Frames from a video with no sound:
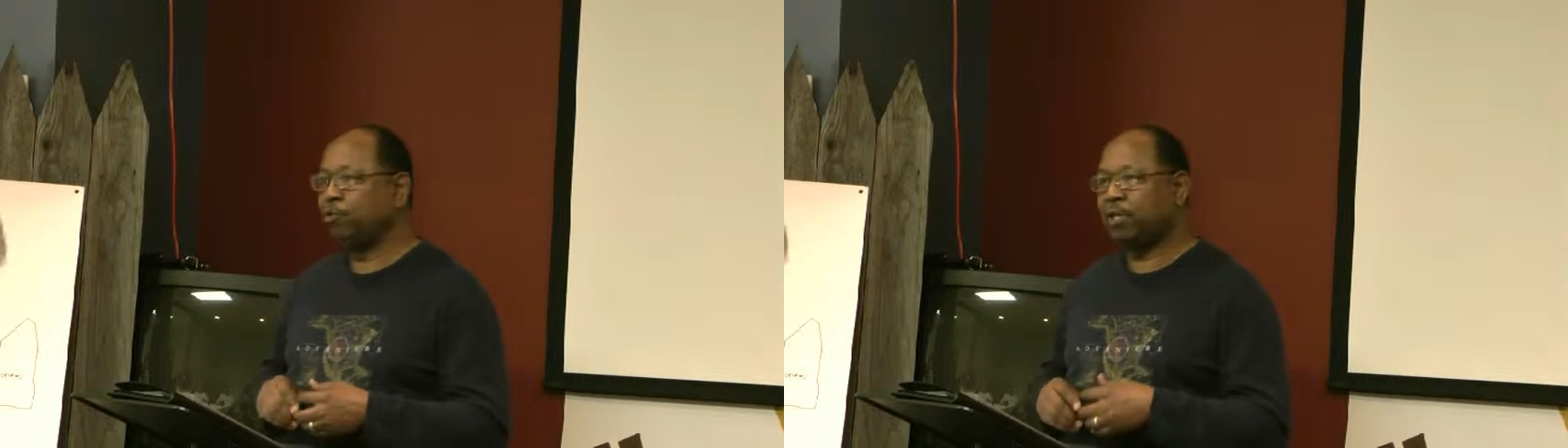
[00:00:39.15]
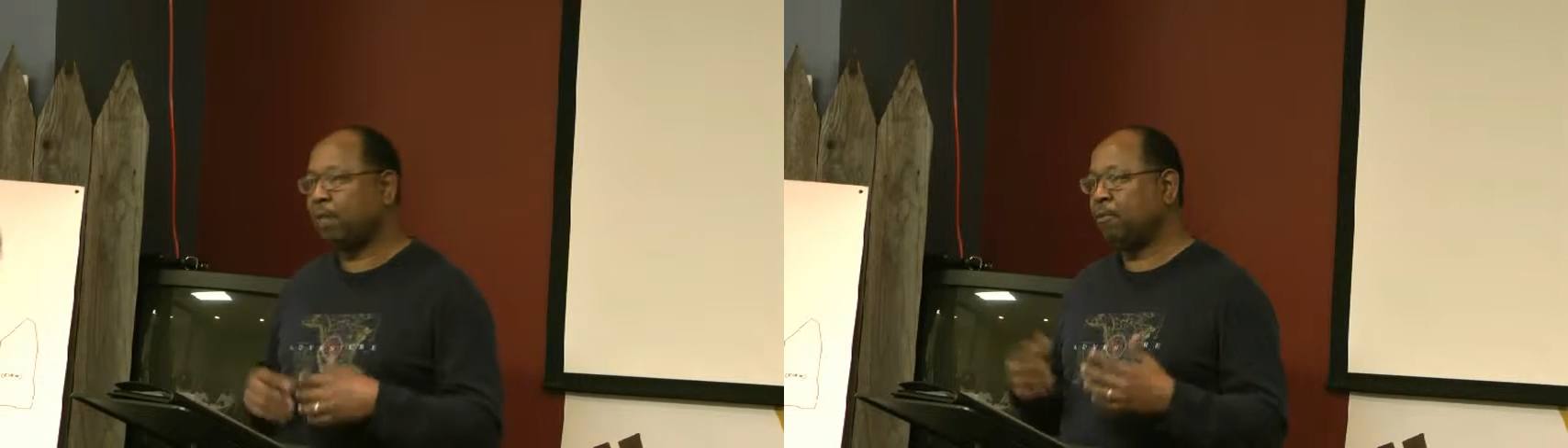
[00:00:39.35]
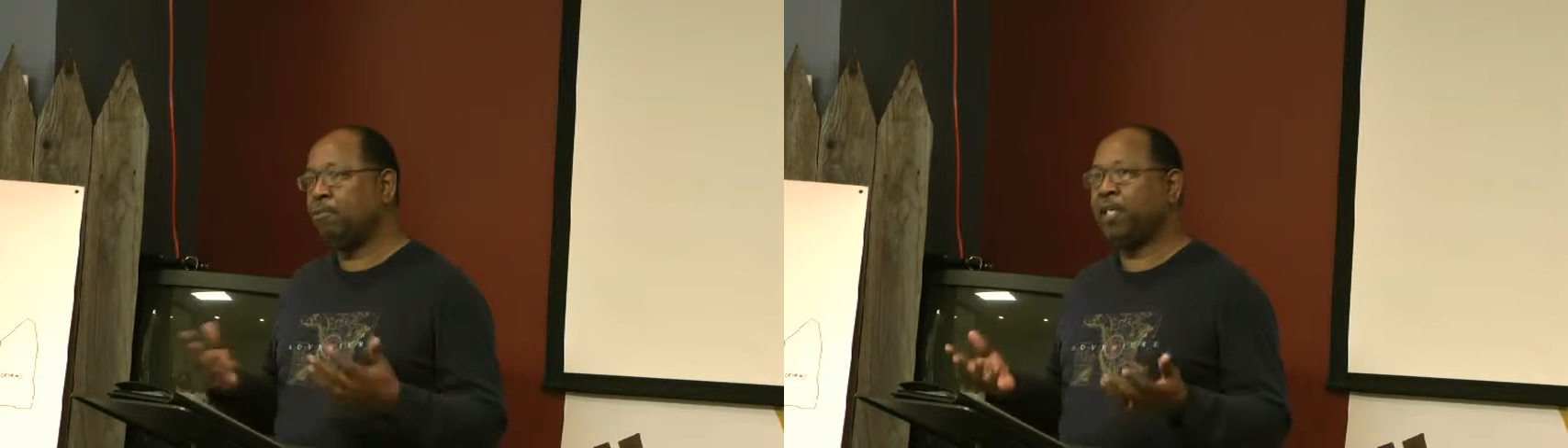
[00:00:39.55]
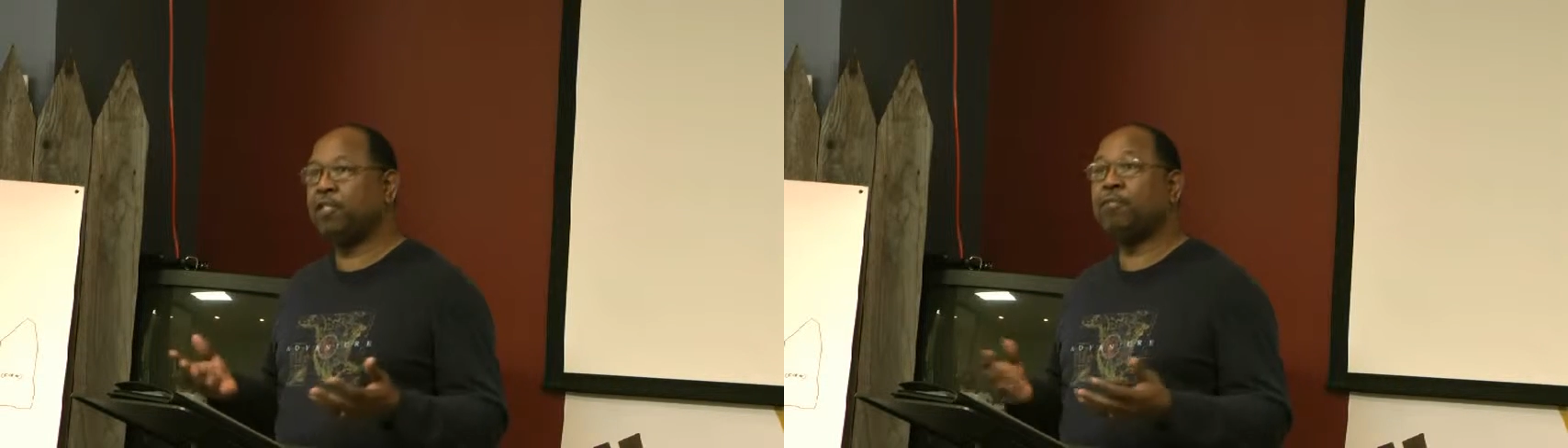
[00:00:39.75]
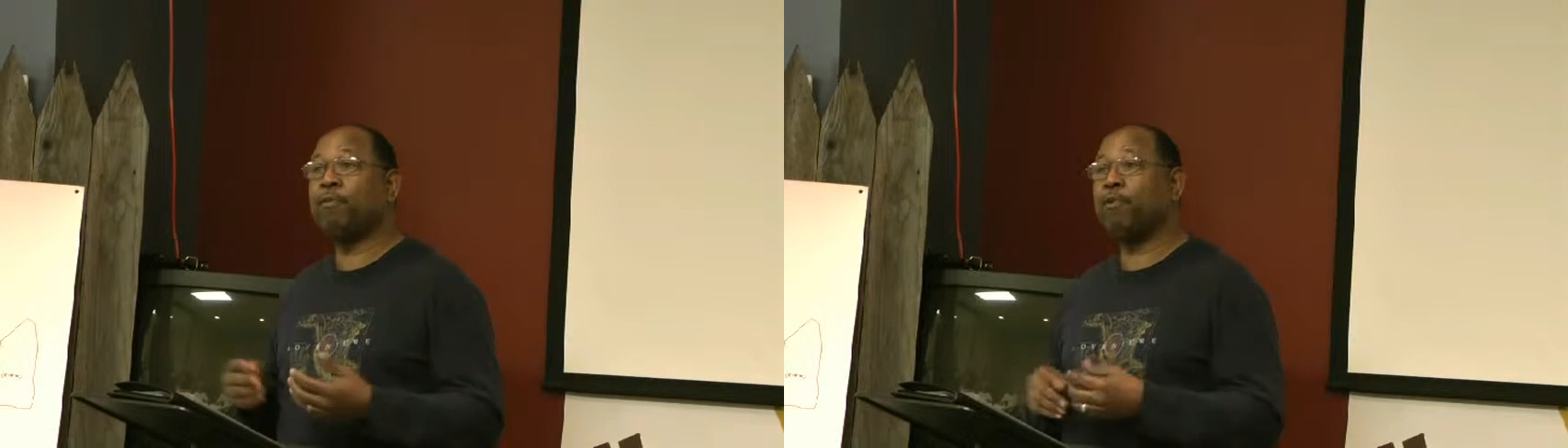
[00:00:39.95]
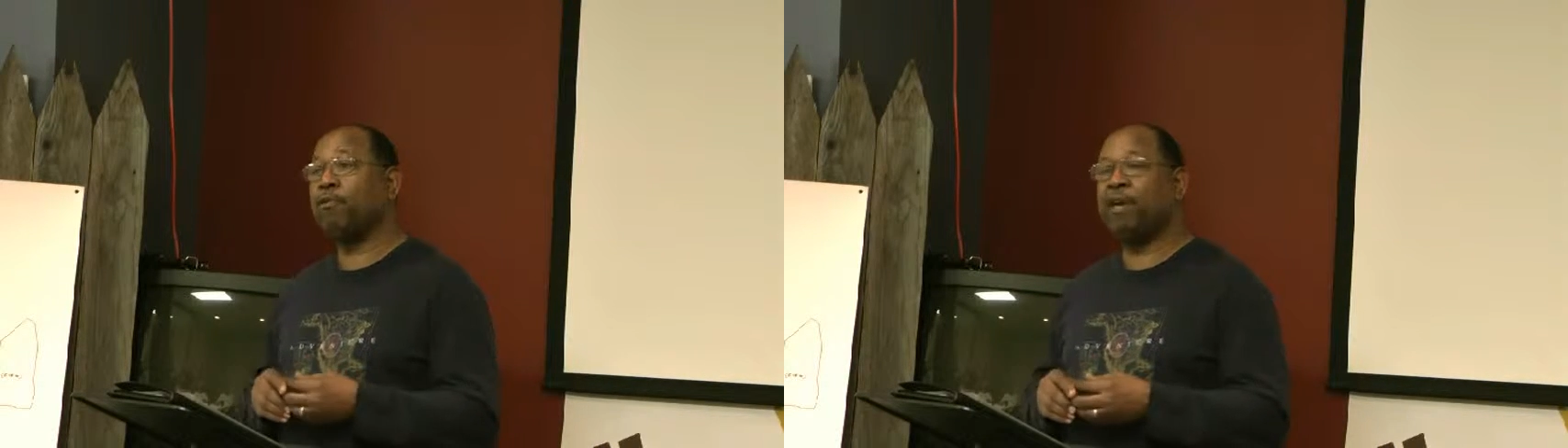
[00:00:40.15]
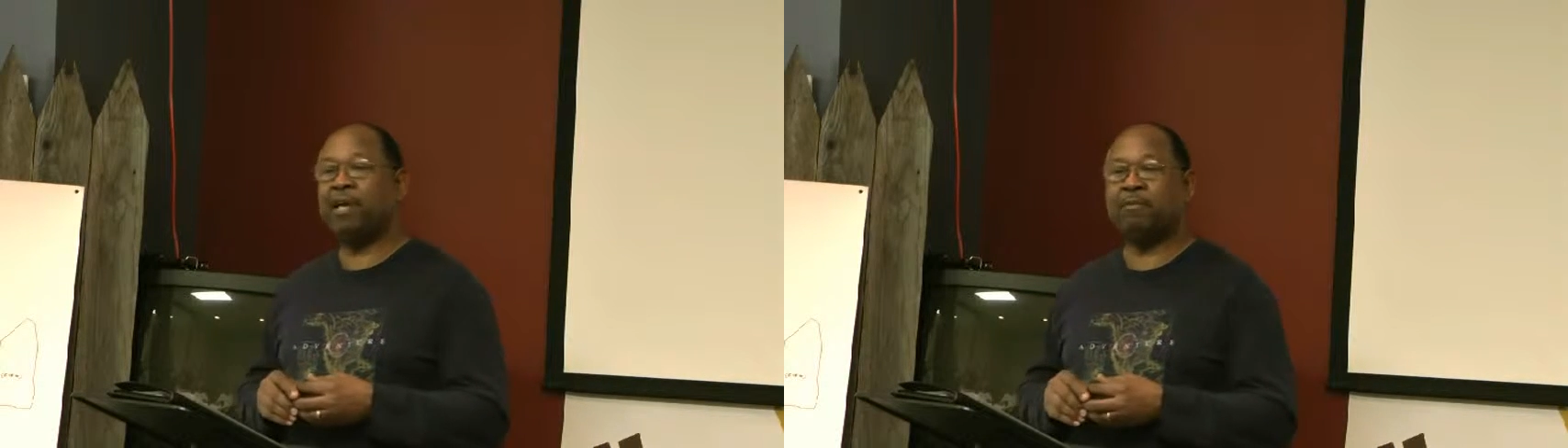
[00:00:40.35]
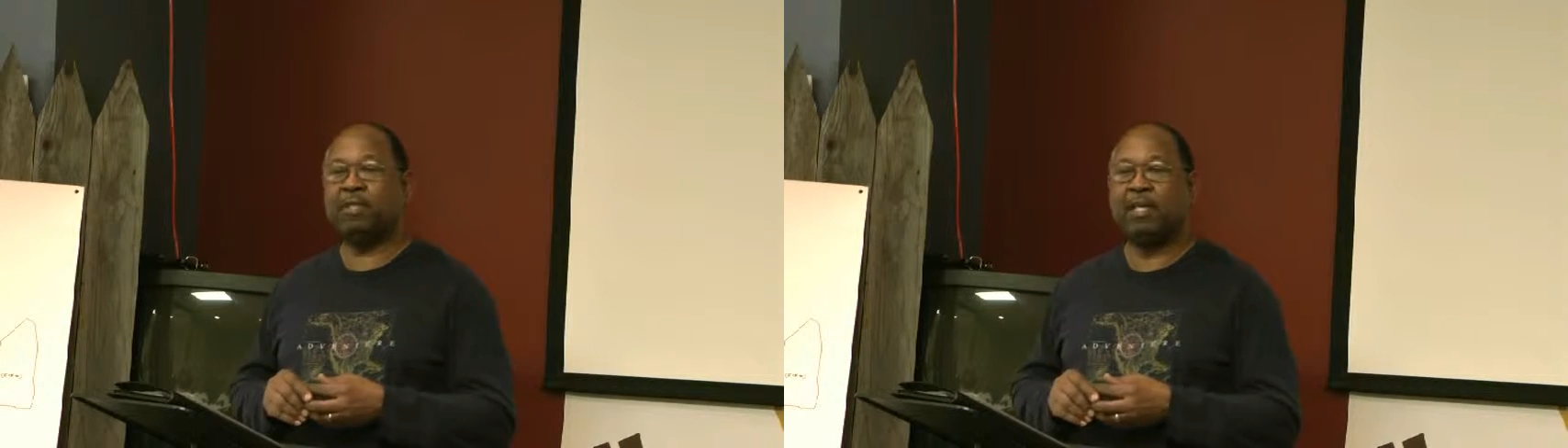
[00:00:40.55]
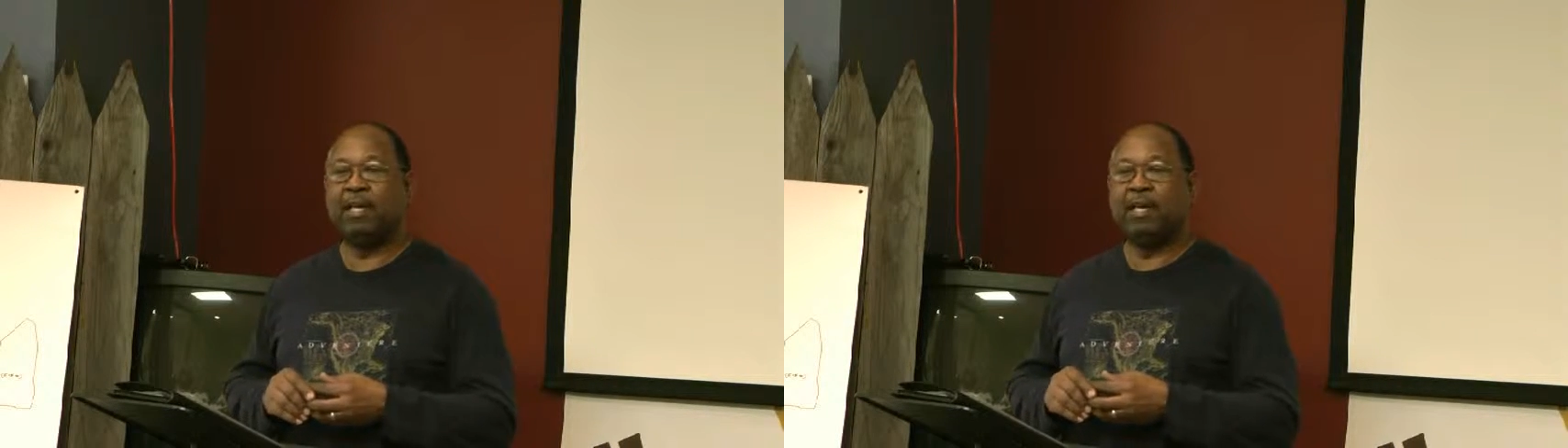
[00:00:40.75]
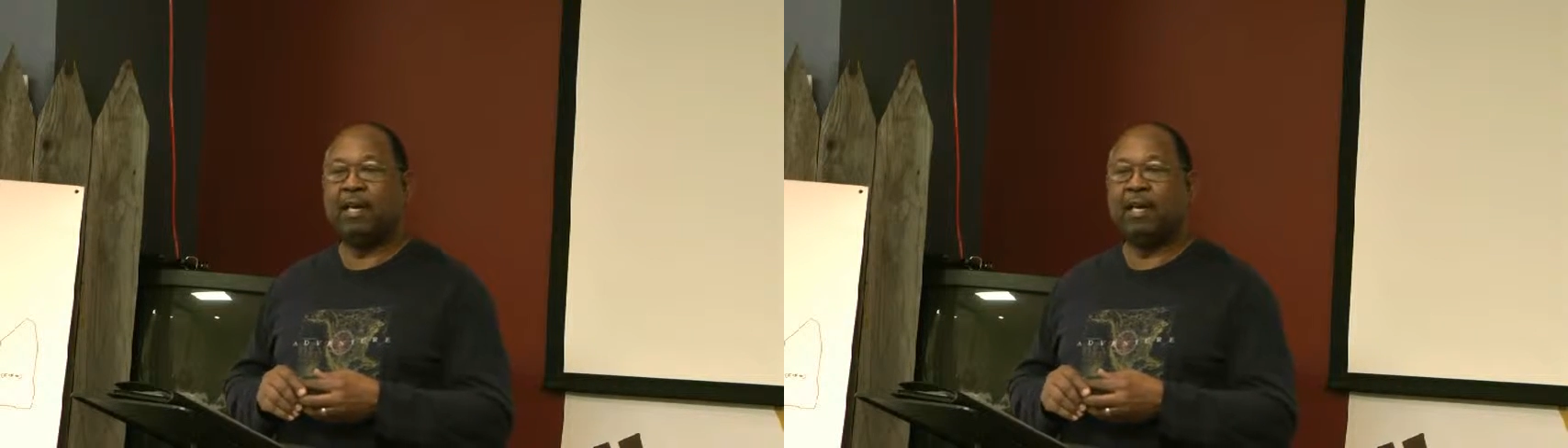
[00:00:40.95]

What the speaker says: do summer missions programs